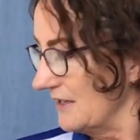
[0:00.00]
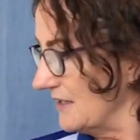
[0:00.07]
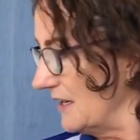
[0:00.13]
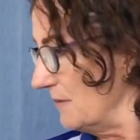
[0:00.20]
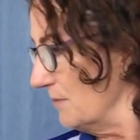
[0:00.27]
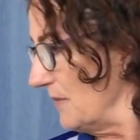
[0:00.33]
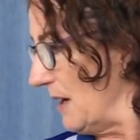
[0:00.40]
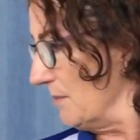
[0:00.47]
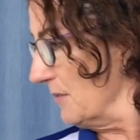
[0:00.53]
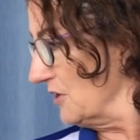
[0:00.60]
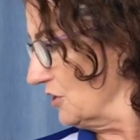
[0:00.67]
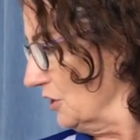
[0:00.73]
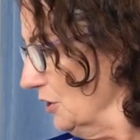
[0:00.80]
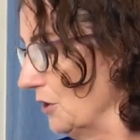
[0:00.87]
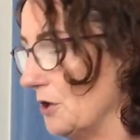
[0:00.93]
Tip number
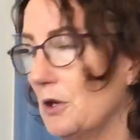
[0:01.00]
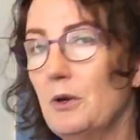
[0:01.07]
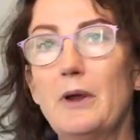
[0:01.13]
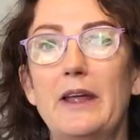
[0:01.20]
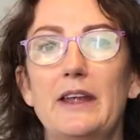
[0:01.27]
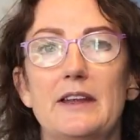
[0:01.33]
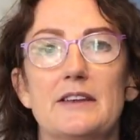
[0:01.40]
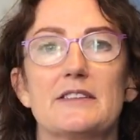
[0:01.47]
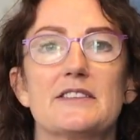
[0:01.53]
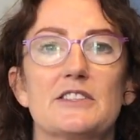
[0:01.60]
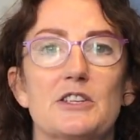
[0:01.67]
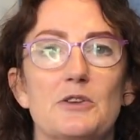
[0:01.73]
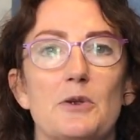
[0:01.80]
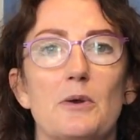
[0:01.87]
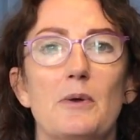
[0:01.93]
2 is
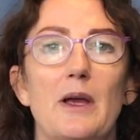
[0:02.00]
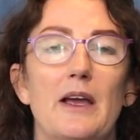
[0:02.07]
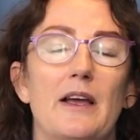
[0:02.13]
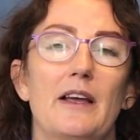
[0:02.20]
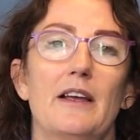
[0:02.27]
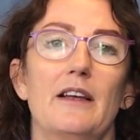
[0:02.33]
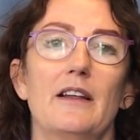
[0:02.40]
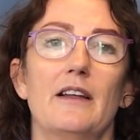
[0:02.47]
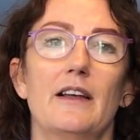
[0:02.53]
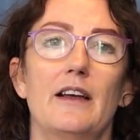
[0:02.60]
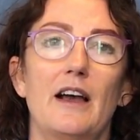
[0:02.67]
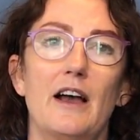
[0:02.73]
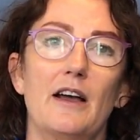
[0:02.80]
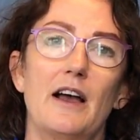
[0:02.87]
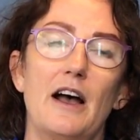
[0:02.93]
to
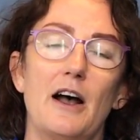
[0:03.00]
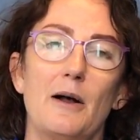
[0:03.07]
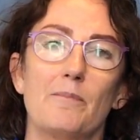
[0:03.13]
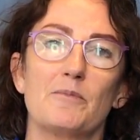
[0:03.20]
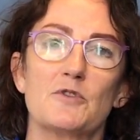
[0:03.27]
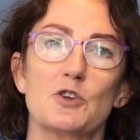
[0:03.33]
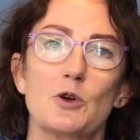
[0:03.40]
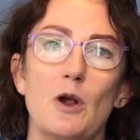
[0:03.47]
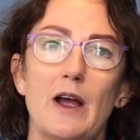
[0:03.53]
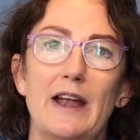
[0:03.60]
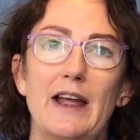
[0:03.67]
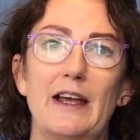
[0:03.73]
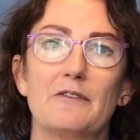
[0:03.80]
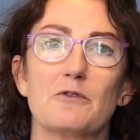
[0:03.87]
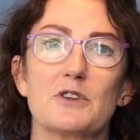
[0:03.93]
try
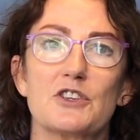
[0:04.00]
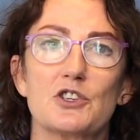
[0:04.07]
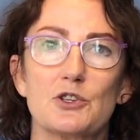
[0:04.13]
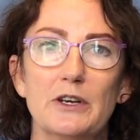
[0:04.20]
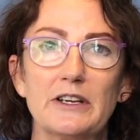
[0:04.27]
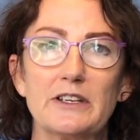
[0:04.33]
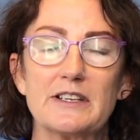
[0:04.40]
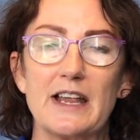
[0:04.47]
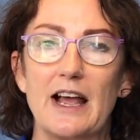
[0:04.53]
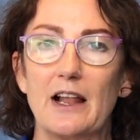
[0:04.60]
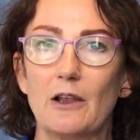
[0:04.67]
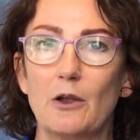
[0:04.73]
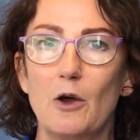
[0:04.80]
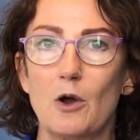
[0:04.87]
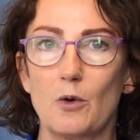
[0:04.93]
and restrict how
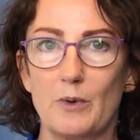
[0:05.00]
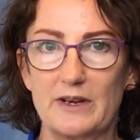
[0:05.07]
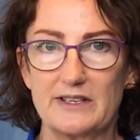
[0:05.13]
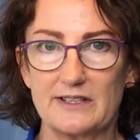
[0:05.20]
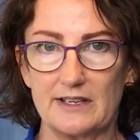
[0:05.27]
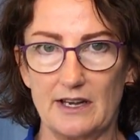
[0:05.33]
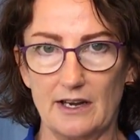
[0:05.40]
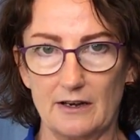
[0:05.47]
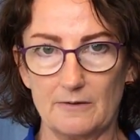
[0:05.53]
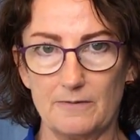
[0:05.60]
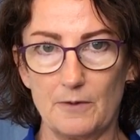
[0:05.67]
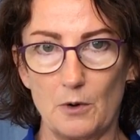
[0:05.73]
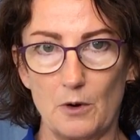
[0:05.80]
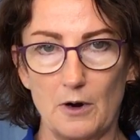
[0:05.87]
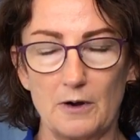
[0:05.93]
long we're sitting
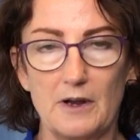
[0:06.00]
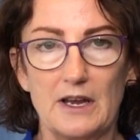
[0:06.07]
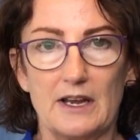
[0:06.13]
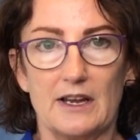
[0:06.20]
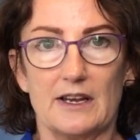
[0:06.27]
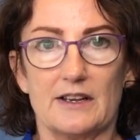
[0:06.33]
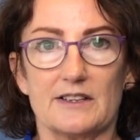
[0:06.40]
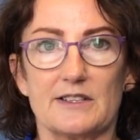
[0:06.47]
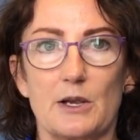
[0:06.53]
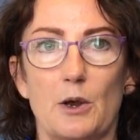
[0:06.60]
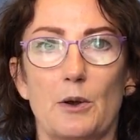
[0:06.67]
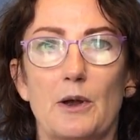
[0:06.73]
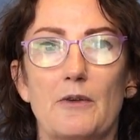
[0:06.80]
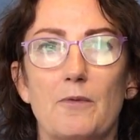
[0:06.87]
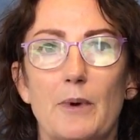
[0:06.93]
for. So
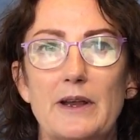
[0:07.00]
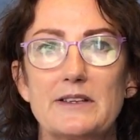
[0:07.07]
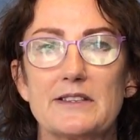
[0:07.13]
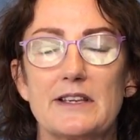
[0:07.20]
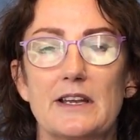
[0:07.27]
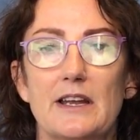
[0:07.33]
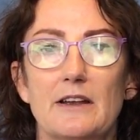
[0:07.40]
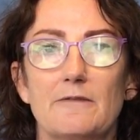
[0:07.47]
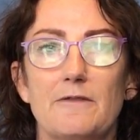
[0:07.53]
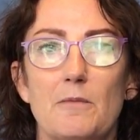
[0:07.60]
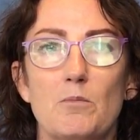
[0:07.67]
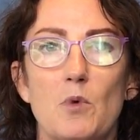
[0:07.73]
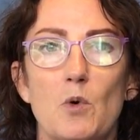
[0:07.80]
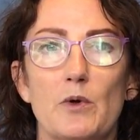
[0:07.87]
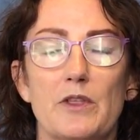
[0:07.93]
if we're sitting for
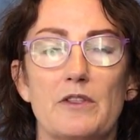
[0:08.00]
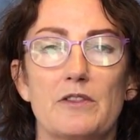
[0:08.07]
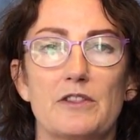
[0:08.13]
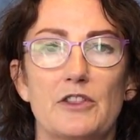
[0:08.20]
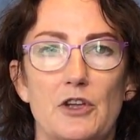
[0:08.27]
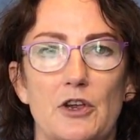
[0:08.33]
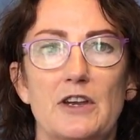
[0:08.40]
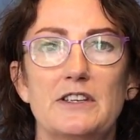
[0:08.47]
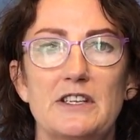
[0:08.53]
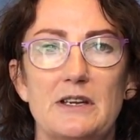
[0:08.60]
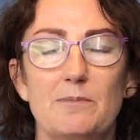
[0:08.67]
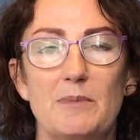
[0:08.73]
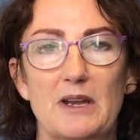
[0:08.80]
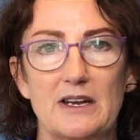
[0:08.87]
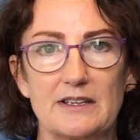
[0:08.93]
more than 30
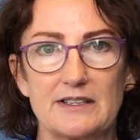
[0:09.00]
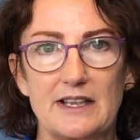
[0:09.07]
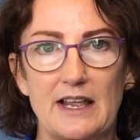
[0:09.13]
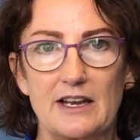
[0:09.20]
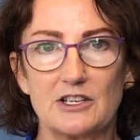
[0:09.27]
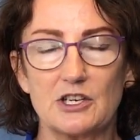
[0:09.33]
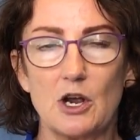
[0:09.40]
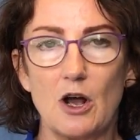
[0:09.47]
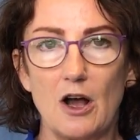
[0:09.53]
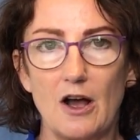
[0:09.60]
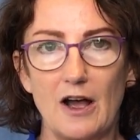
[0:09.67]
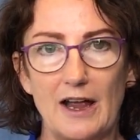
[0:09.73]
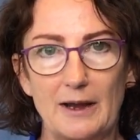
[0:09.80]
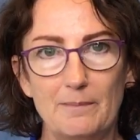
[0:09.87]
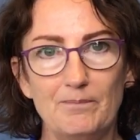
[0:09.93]
minutes at a
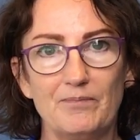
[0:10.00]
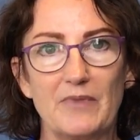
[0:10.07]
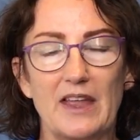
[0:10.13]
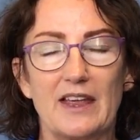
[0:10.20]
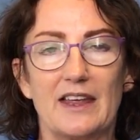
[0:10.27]
time,